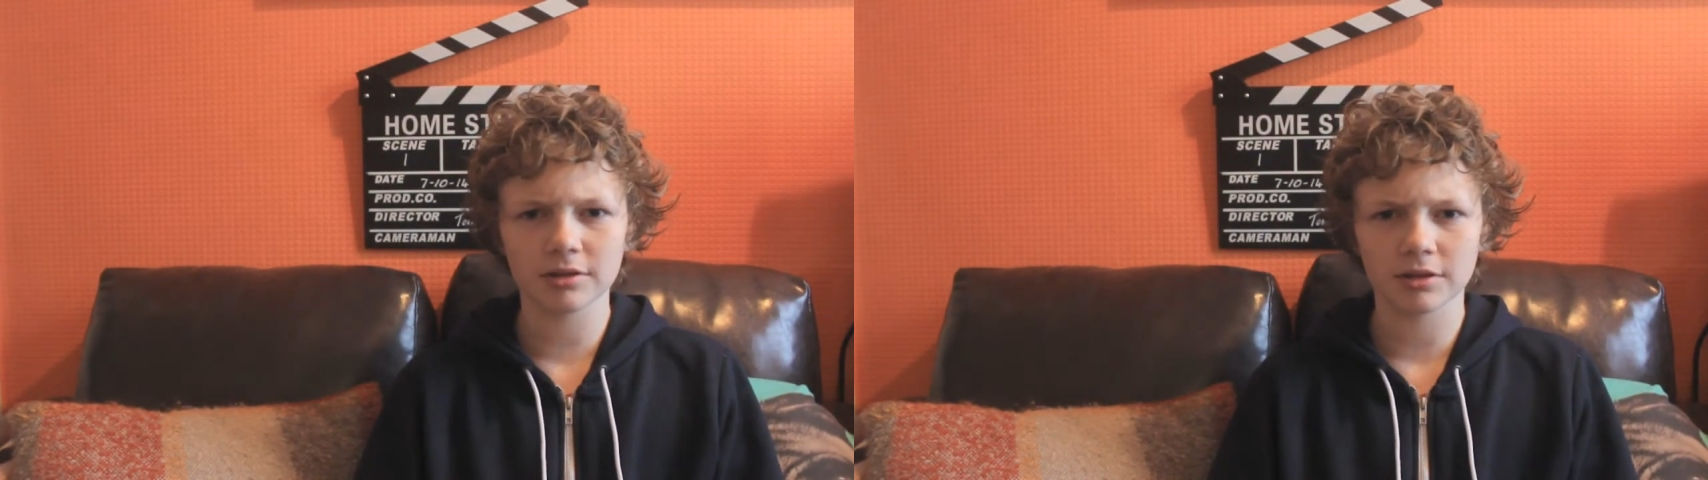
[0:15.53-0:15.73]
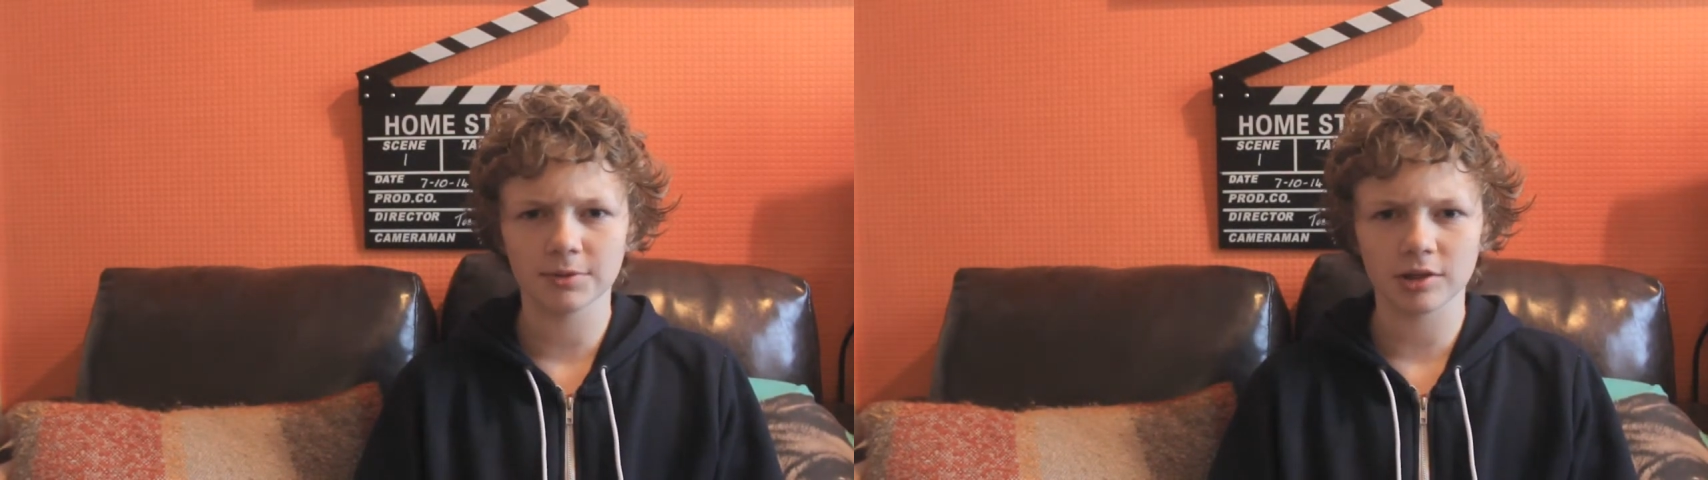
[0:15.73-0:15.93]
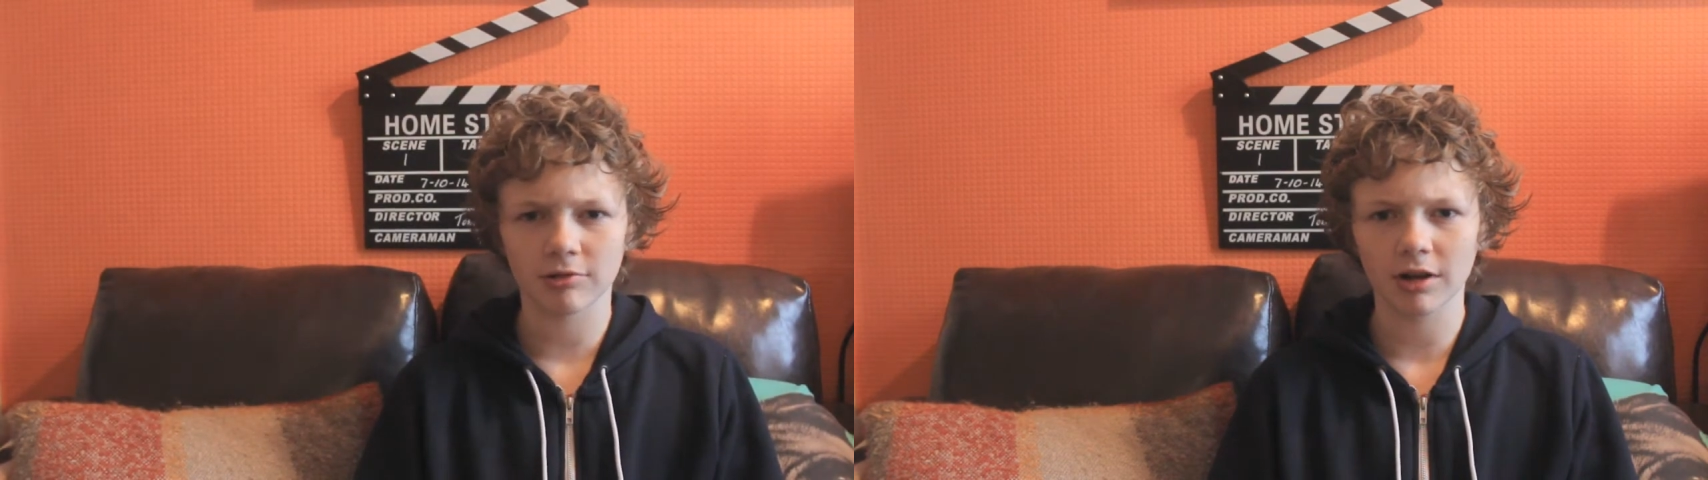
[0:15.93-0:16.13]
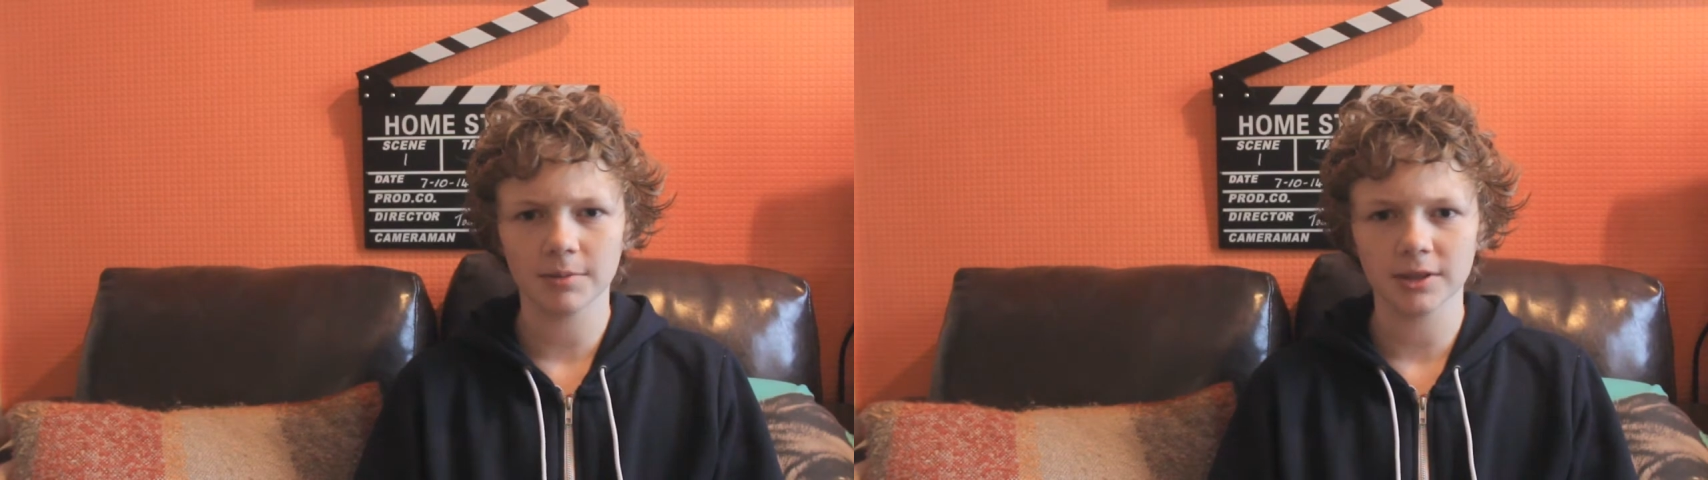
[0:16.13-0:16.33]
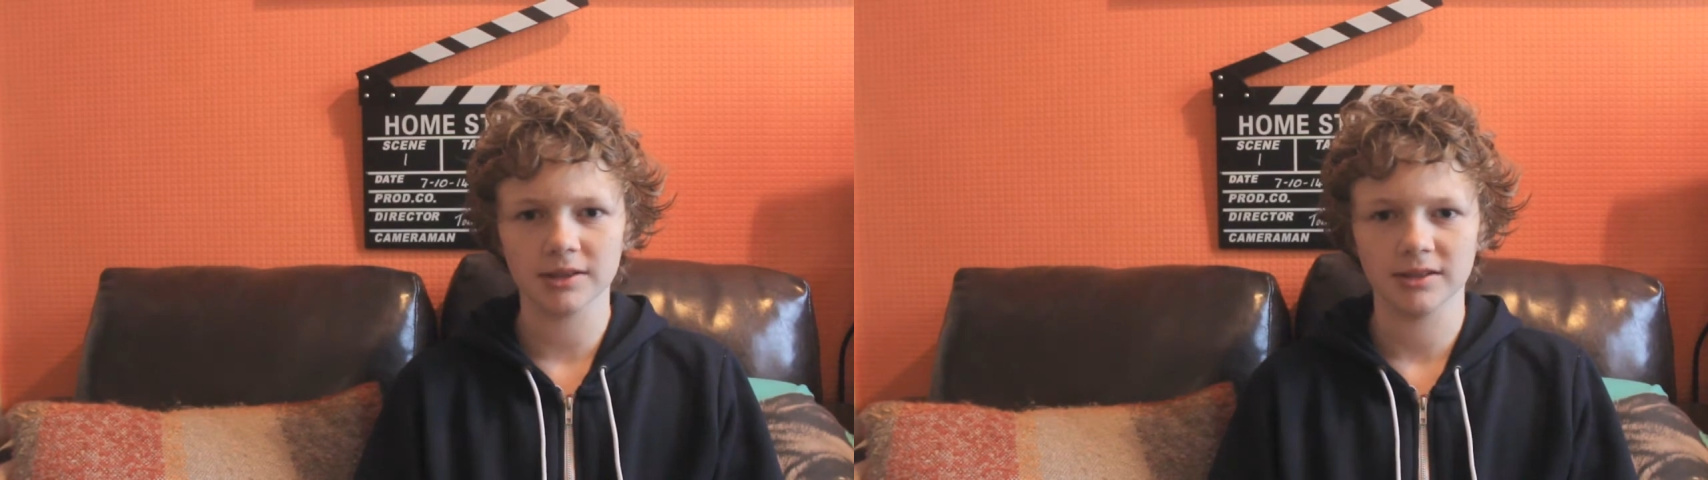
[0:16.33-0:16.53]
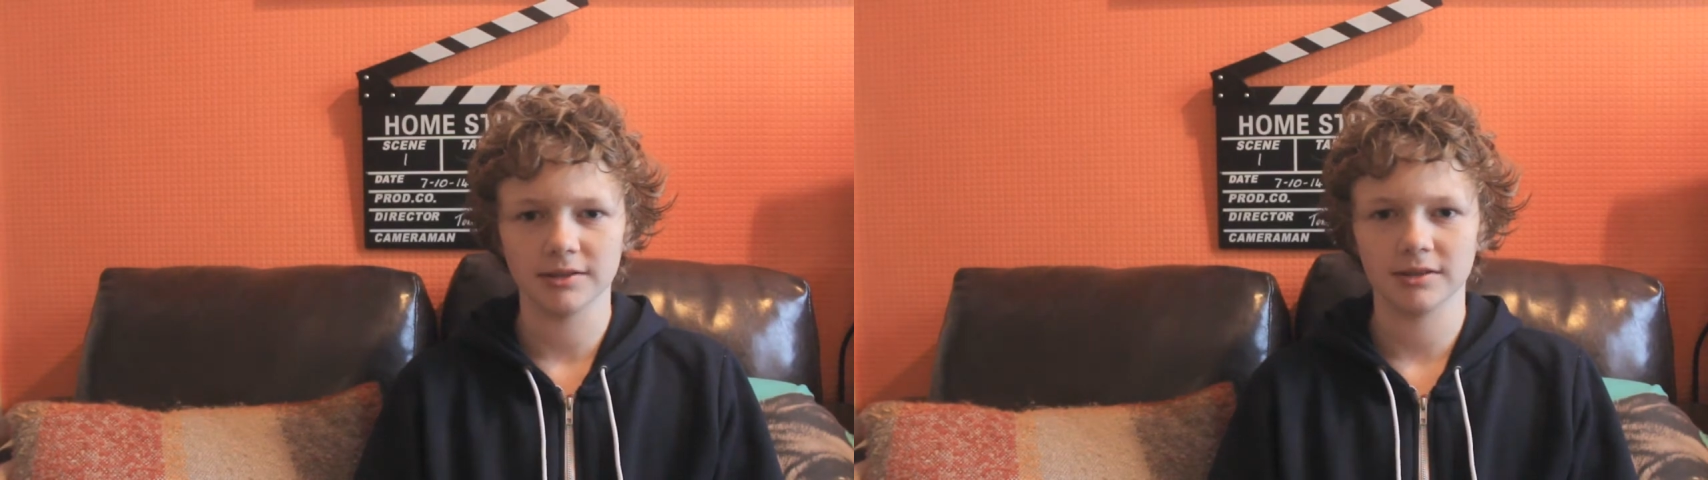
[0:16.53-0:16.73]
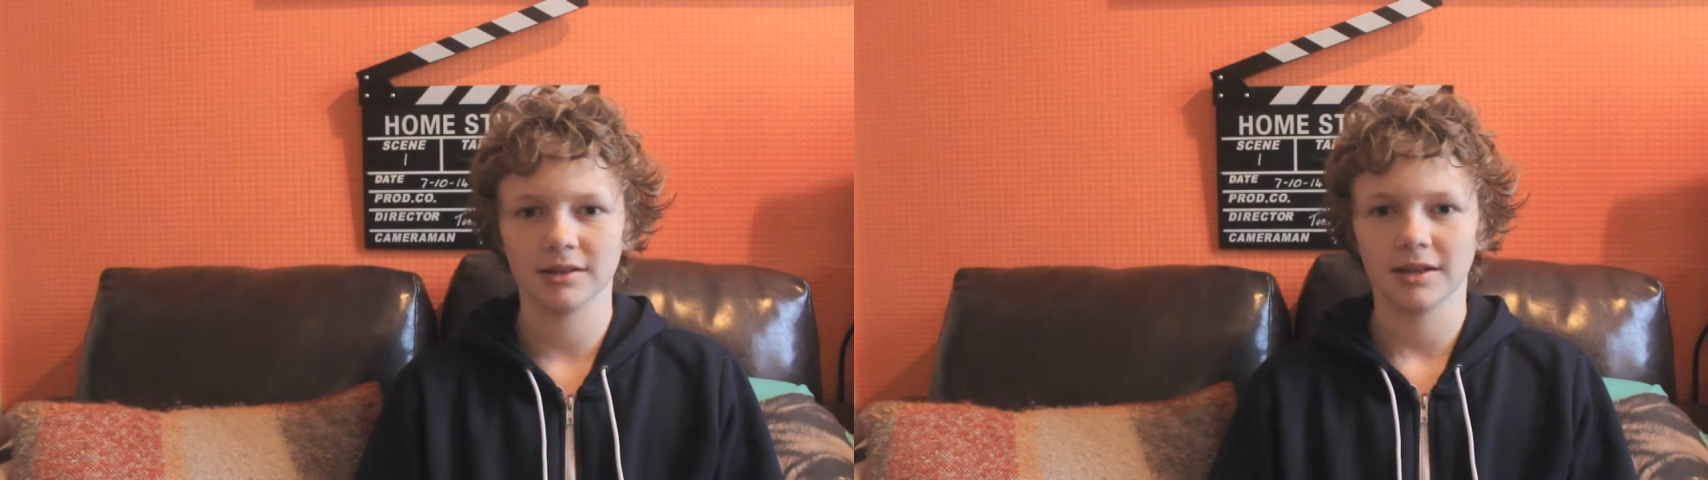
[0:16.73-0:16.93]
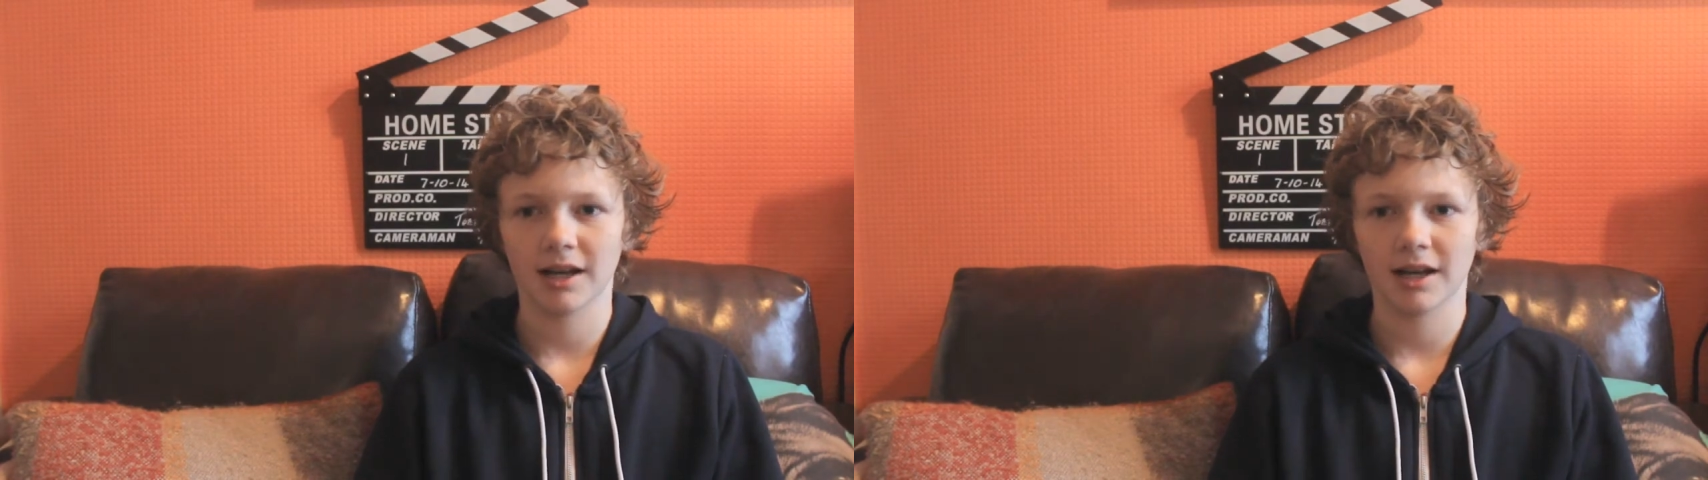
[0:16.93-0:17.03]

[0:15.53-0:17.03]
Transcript: subscribers.